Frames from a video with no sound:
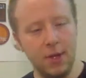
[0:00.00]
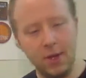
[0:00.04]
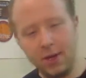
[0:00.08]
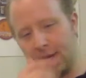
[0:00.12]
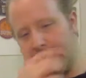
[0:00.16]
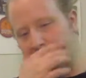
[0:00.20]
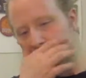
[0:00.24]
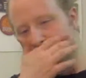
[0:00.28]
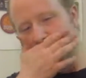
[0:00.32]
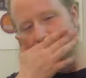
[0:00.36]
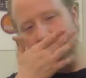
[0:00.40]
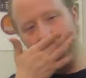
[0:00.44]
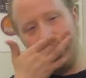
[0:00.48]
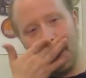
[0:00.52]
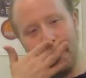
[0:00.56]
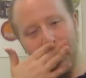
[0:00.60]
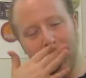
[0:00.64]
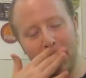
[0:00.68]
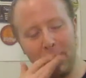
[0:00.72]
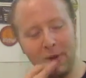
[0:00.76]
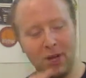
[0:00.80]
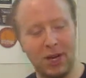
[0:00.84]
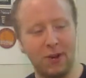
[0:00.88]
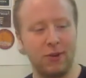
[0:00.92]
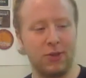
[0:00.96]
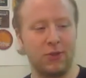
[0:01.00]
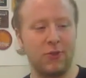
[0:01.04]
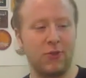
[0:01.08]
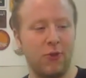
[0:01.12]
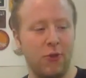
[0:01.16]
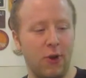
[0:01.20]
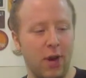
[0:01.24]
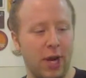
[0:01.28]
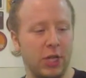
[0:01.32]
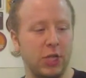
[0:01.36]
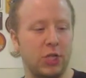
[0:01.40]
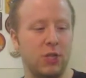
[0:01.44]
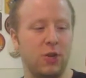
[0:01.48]
So maybe when it was
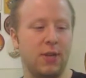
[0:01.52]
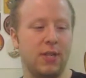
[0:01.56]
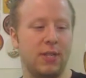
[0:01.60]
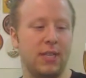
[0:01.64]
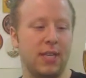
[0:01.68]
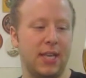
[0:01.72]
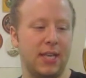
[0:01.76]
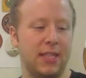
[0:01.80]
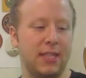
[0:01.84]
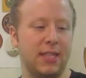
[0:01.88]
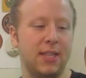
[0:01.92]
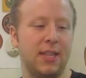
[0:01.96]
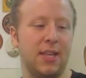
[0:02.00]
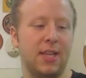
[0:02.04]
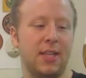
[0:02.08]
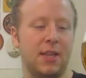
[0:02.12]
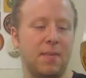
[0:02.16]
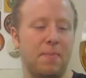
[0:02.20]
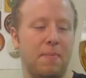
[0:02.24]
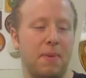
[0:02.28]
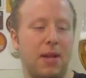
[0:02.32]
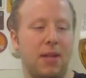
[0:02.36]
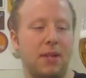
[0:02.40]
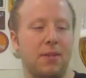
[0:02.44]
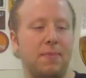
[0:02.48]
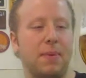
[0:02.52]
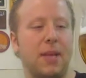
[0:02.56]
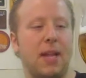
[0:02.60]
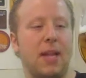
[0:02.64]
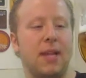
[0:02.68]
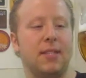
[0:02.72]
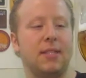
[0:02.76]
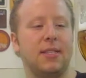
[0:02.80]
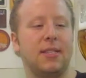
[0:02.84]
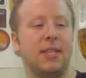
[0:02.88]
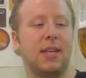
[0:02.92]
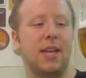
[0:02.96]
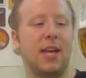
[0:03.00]
fresher it tasted like the
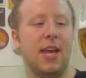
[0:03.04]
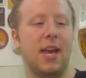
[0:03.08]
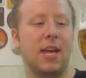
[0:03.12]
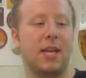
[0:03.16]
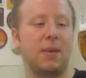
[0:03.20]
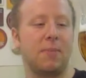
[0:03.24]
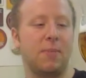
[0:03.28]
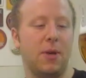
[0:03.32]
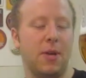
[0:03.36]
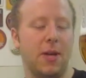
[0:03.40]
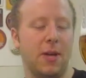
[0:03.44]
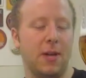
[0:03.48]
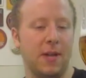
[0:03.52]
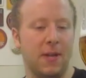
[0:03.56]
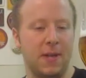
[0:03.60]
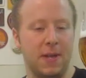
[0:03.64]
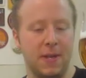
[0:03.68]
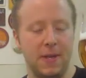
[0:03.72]
Balancing Act, but